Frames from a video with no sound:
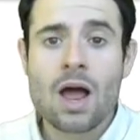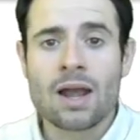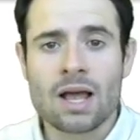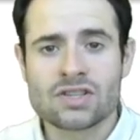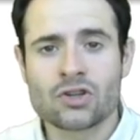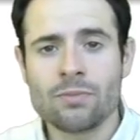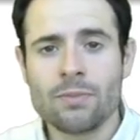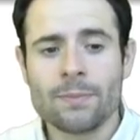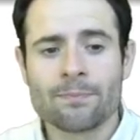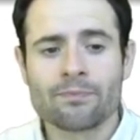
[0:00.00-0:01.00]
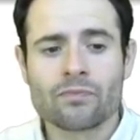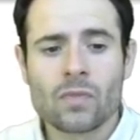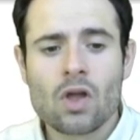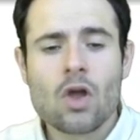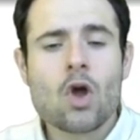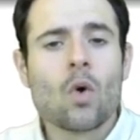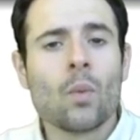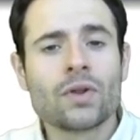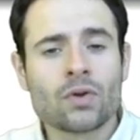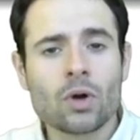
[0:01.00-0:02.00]
Last term,
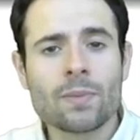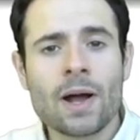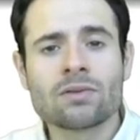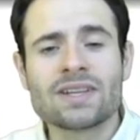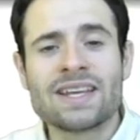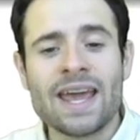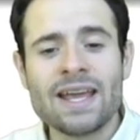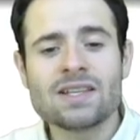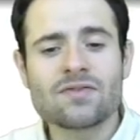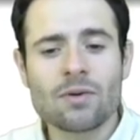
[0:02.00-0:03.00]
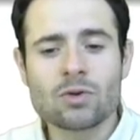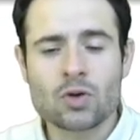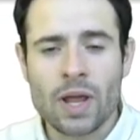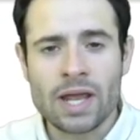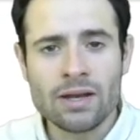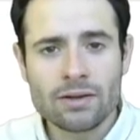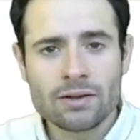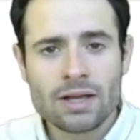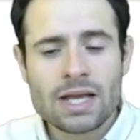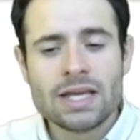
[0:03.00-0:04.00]
we talk about gains from trade
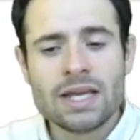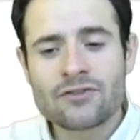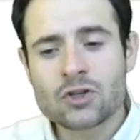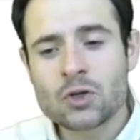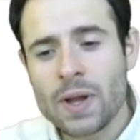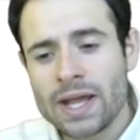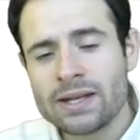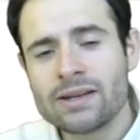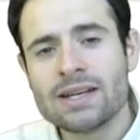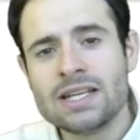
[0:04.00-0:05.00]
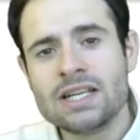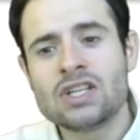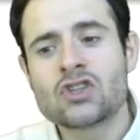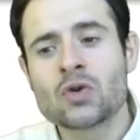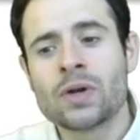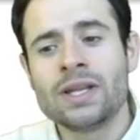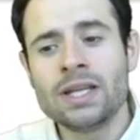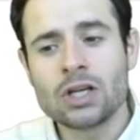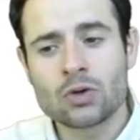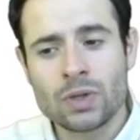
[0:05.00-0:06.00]
if trade leads to an
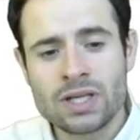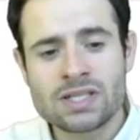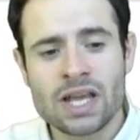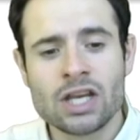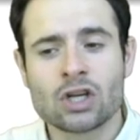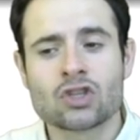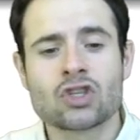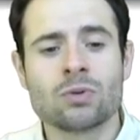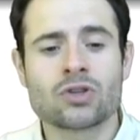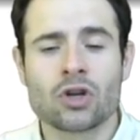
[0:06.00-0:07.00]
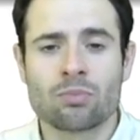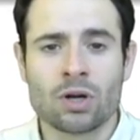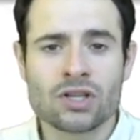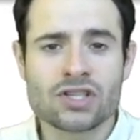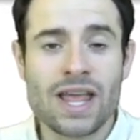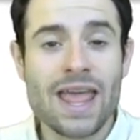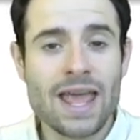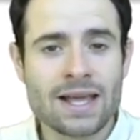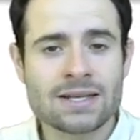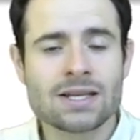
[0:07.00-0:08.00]
increase in consumer surplus
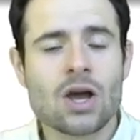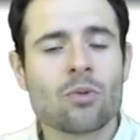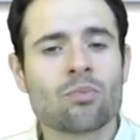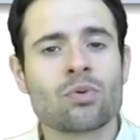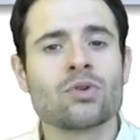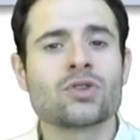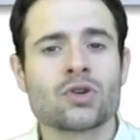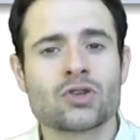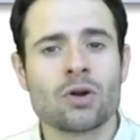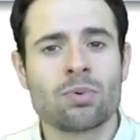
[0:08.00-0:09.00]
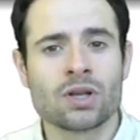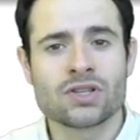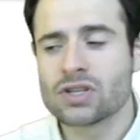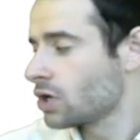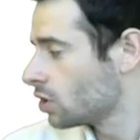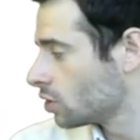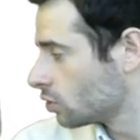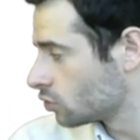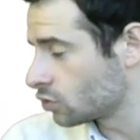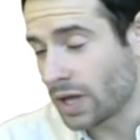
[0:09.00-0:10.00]
and producer surplus
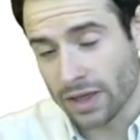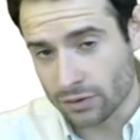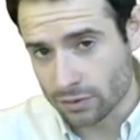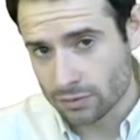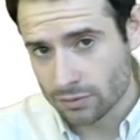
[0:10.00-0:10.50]
together.